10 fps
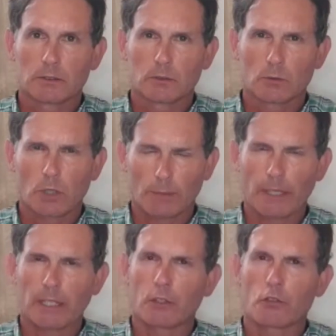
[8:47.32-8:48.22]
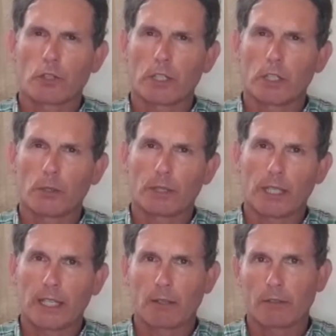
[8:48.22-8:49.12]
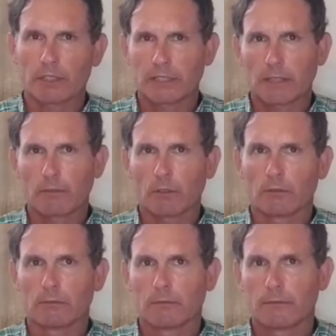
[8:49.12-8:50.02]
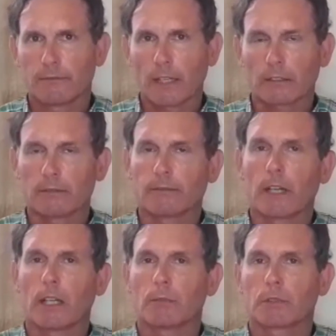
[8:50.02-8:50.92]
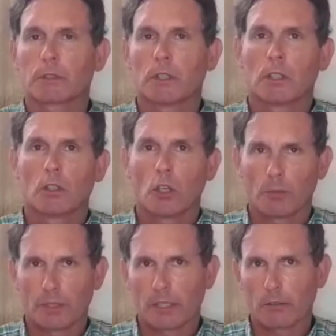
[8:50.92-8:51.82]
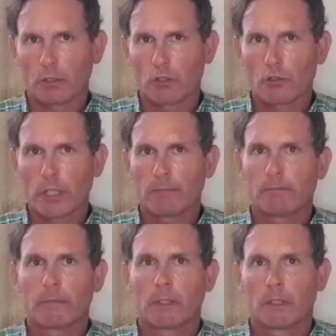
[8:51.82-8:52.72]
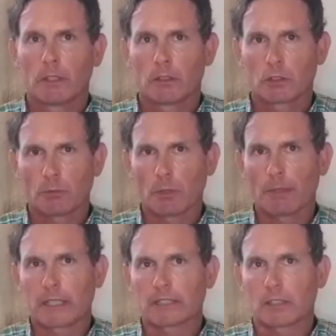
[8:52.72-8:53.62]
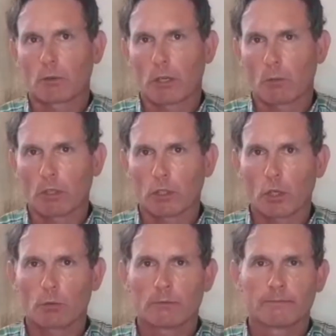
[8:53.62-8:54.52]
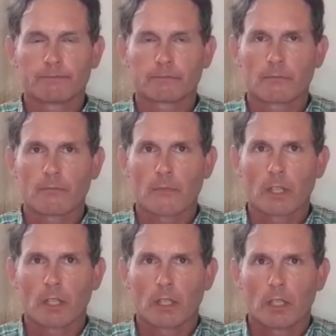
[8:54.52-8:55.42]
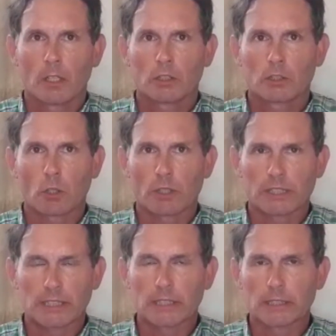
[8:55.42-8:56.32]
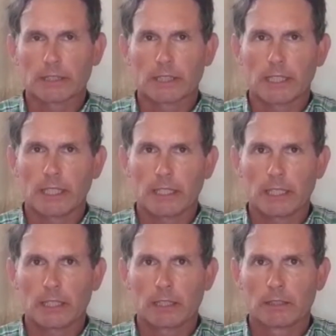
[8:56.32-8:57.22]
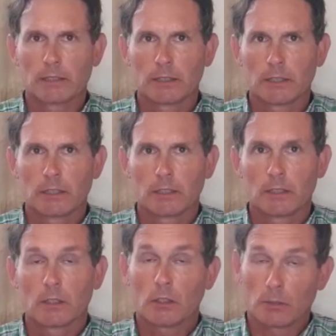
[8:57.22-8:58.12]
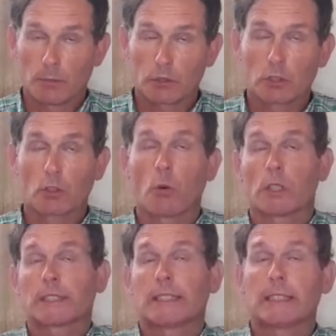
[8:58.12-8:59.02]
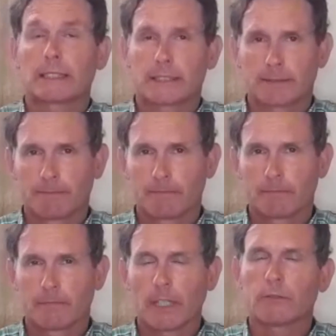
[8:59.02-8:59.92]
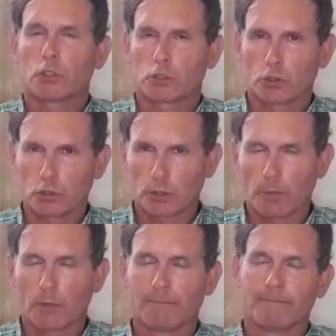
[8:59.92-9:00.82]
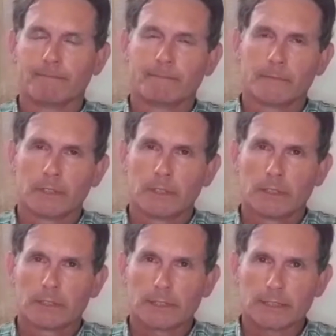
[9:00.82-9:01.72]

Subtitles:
quite a big industry in the UK now. There are several falcon farms up and down the country. Some of the biggest are quite well known. So the skills that are needed, the personal qualities, I've just touched upon. The